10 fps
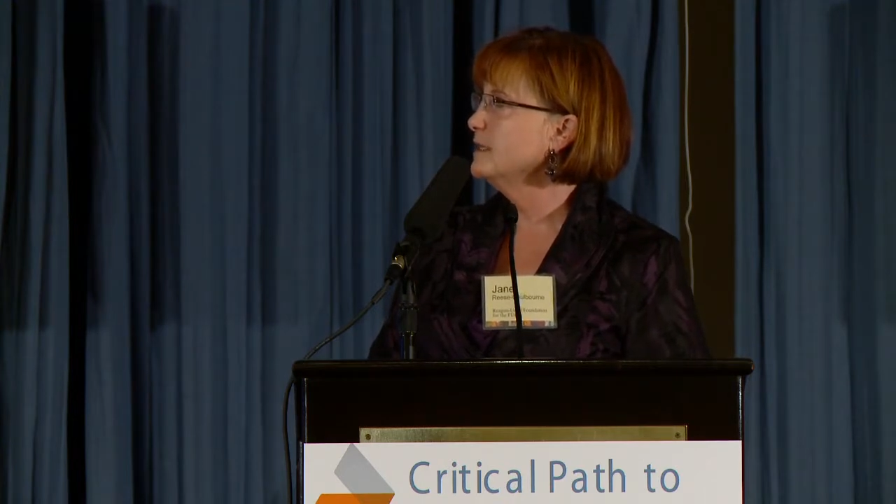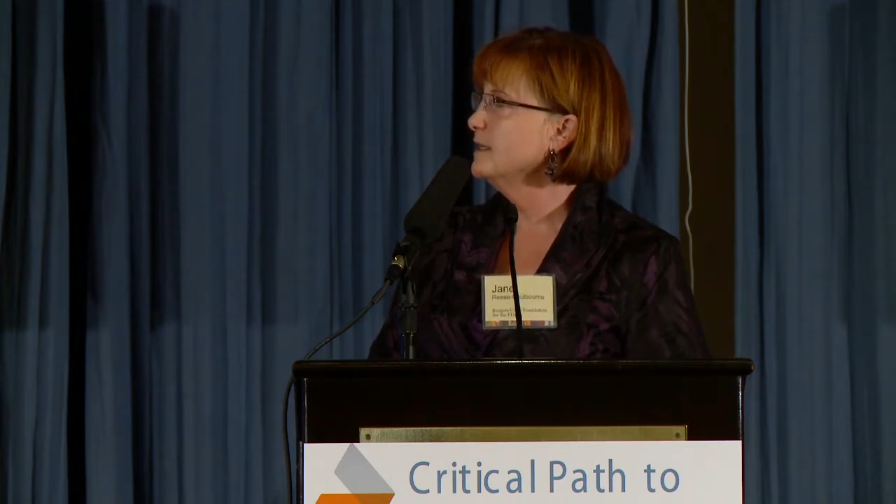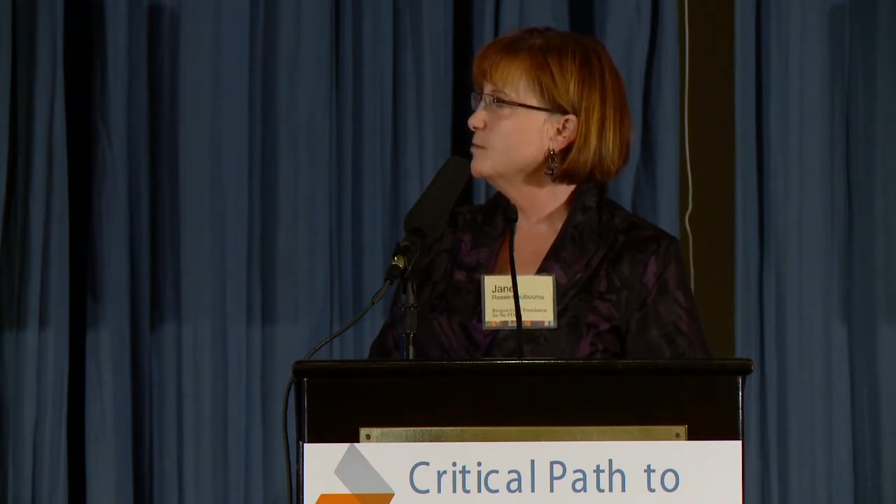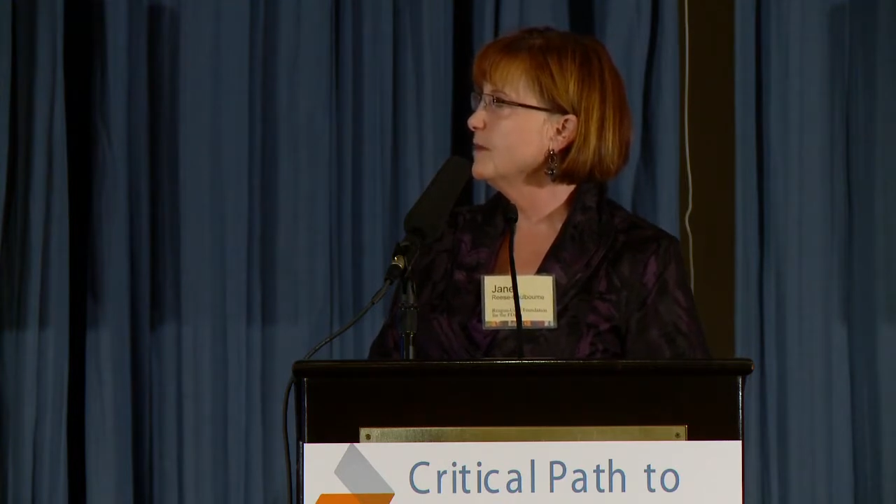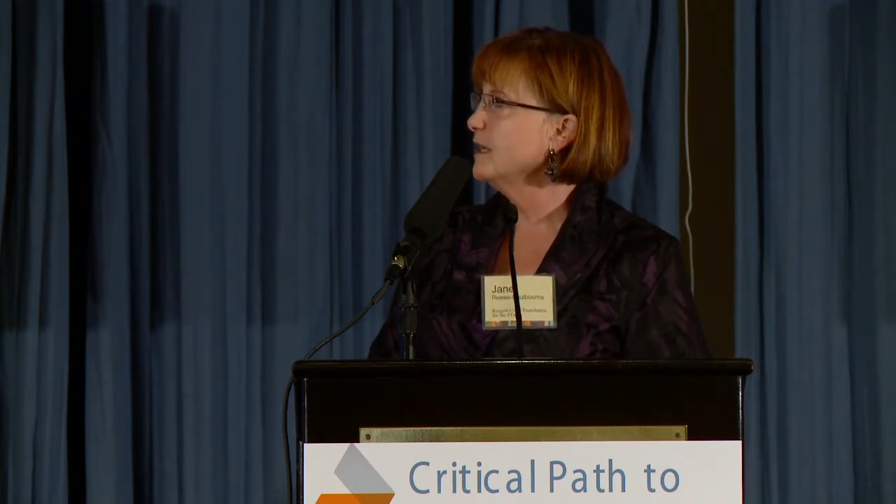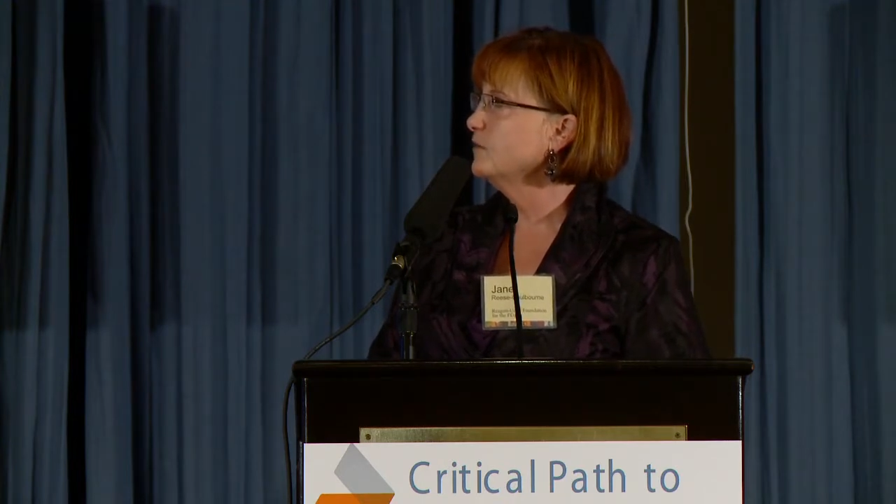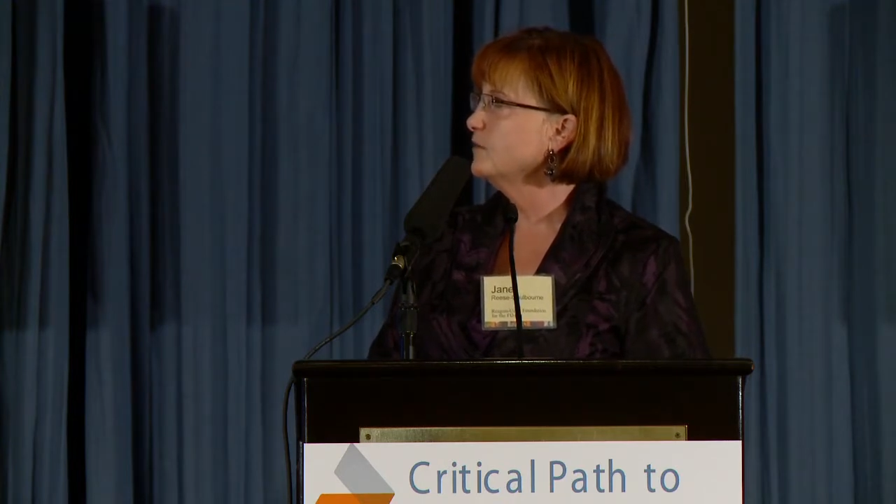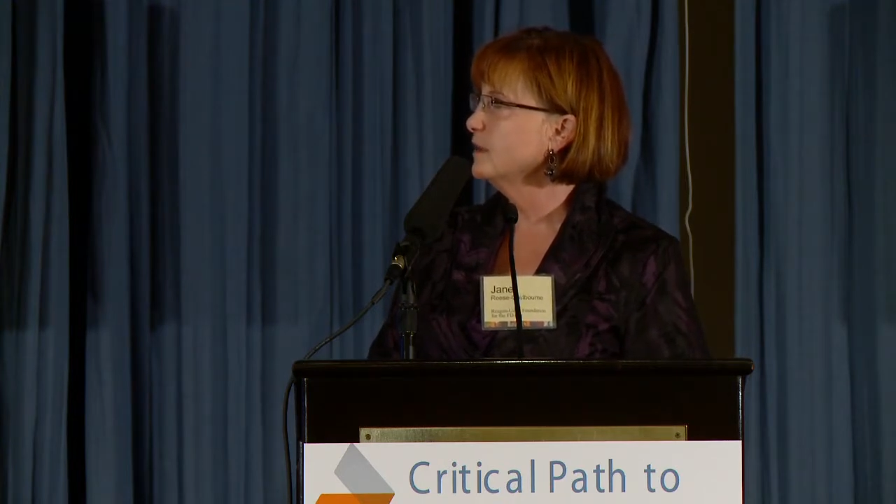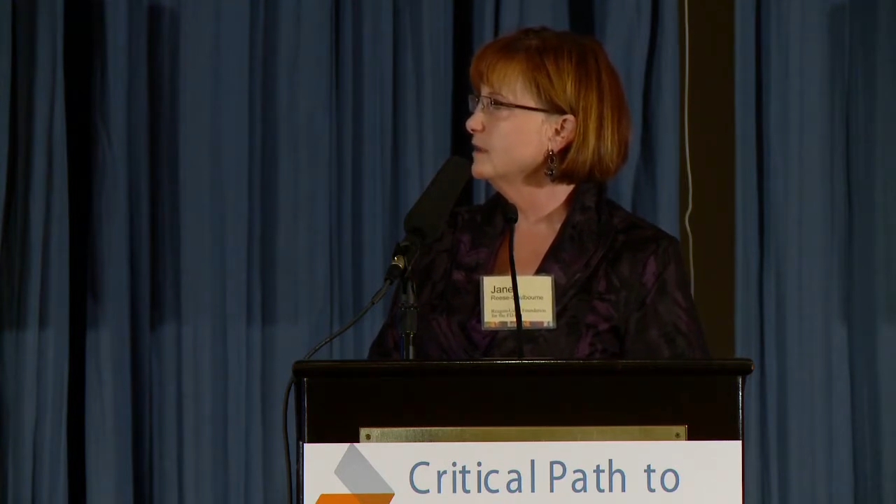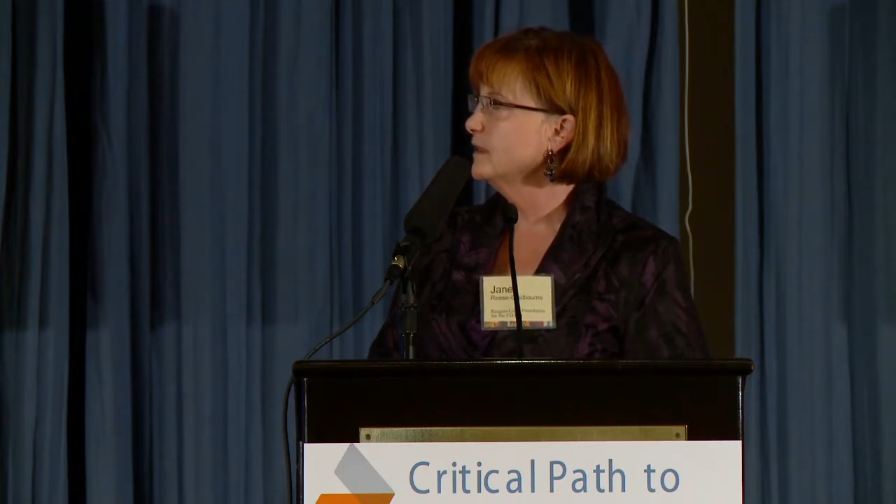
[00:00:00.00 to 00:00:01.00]
database
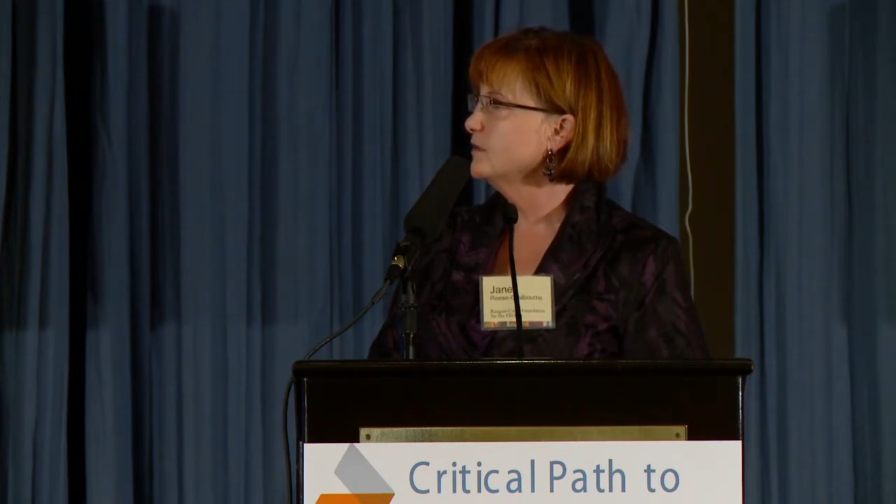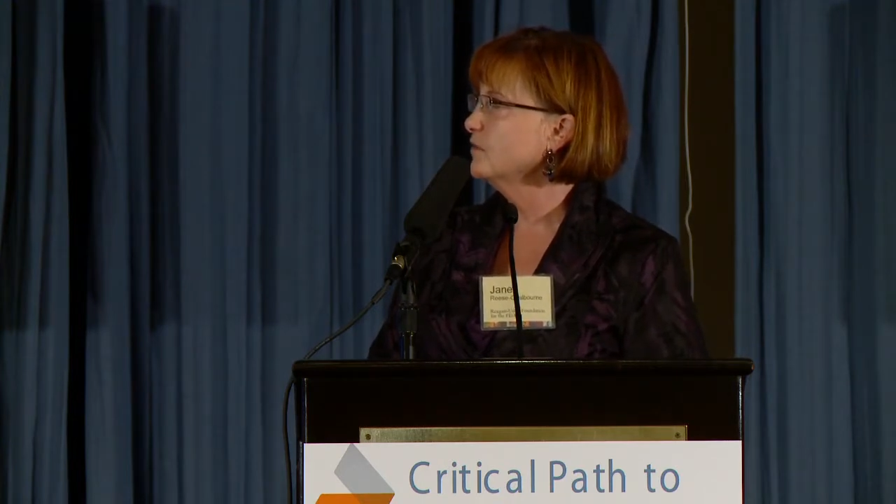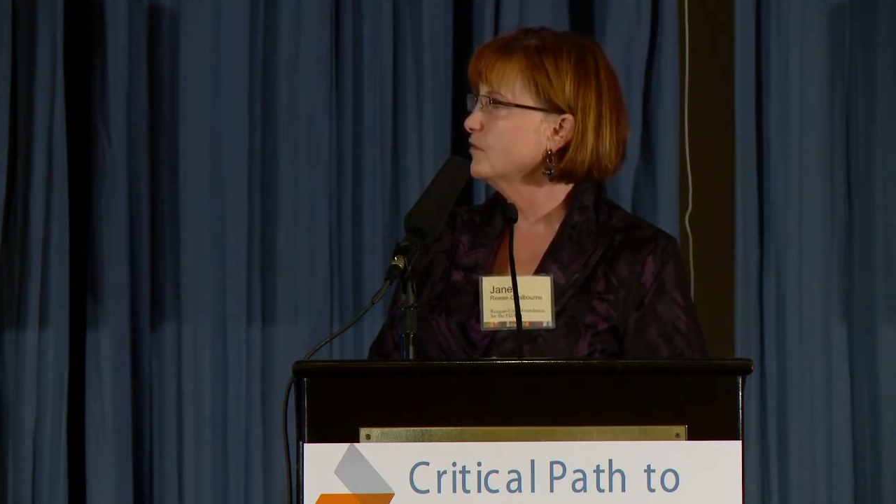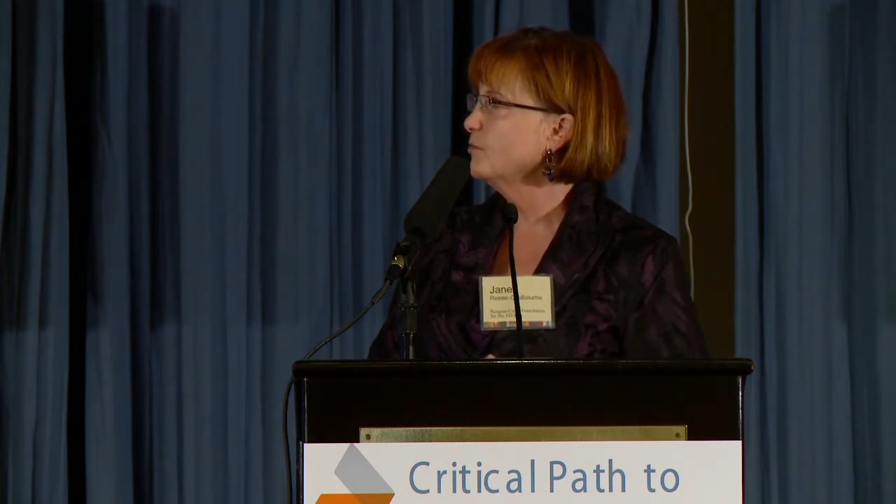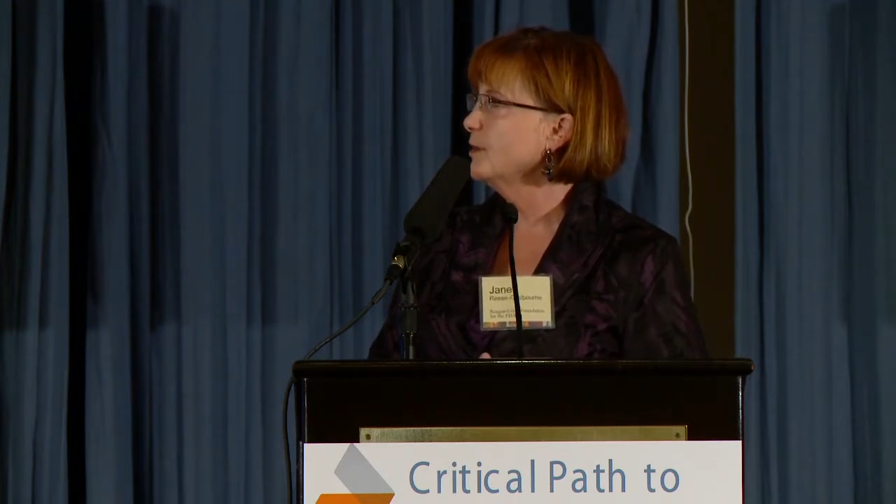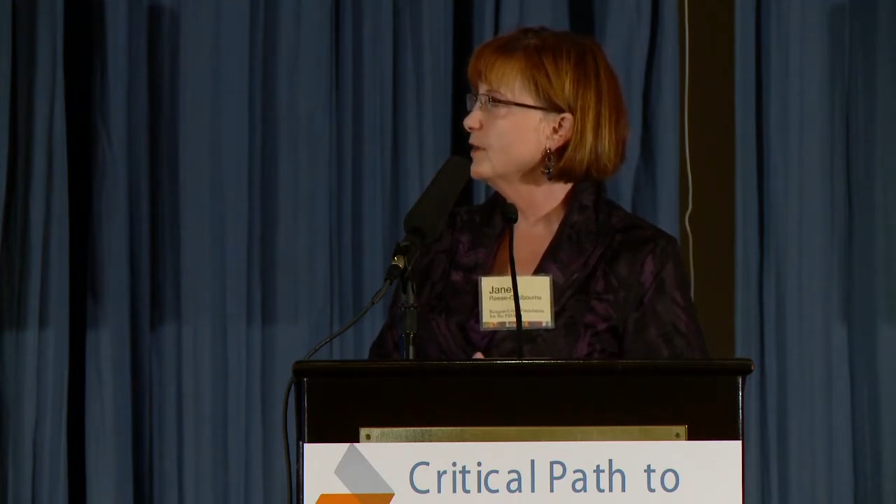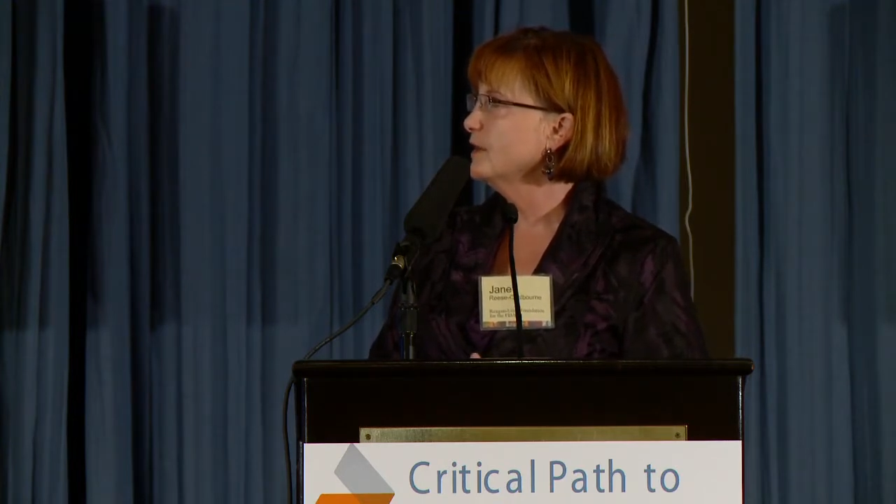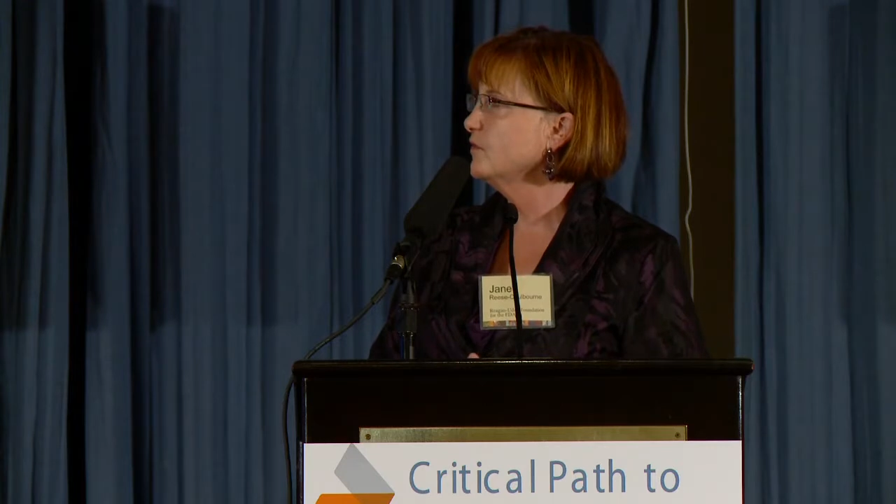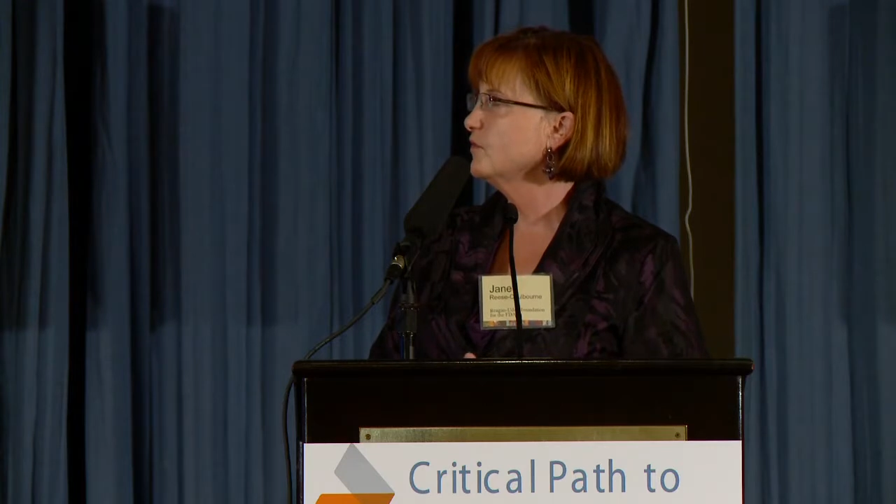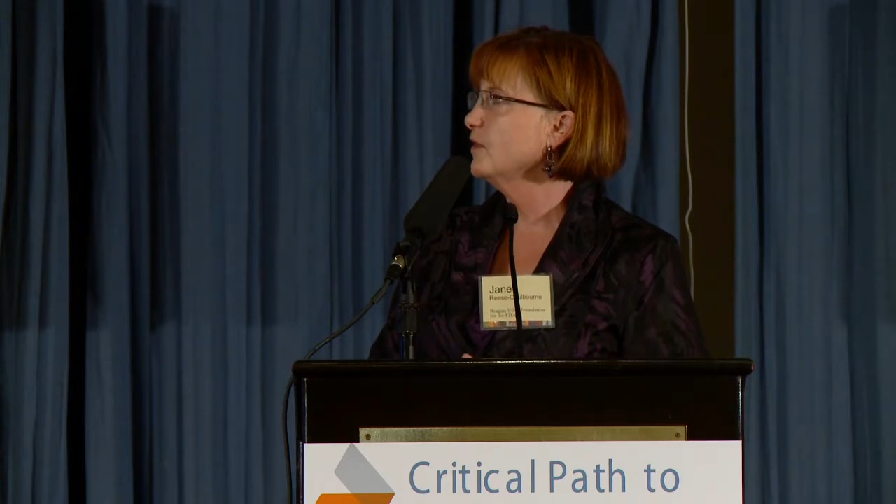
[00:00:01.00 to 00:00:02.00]
that links experienced